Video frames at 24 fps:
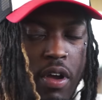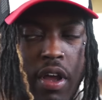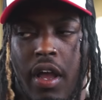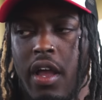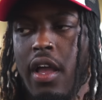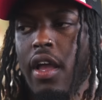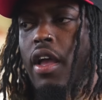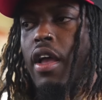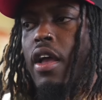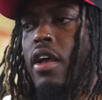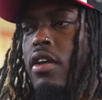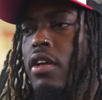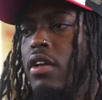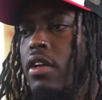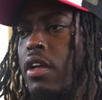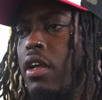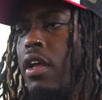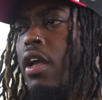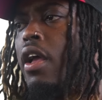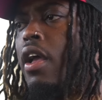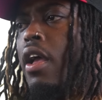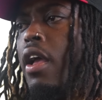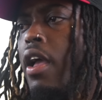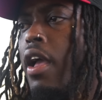a wheelchair
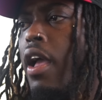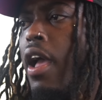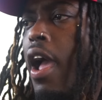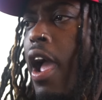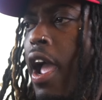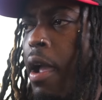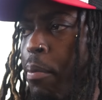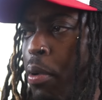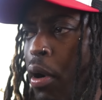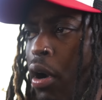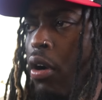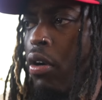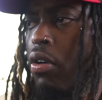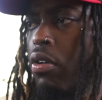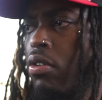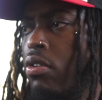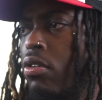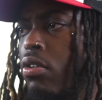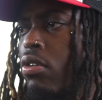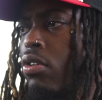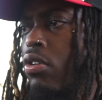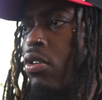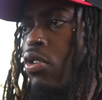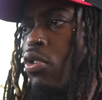asking the kid, "Hey
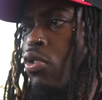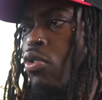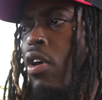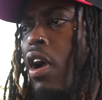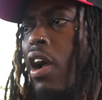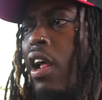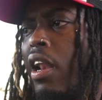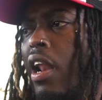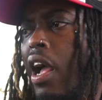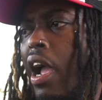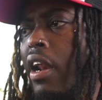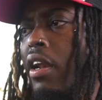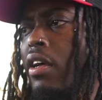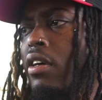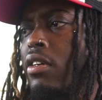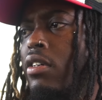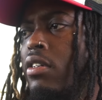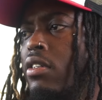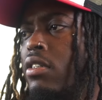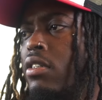bro, you got a lighter?"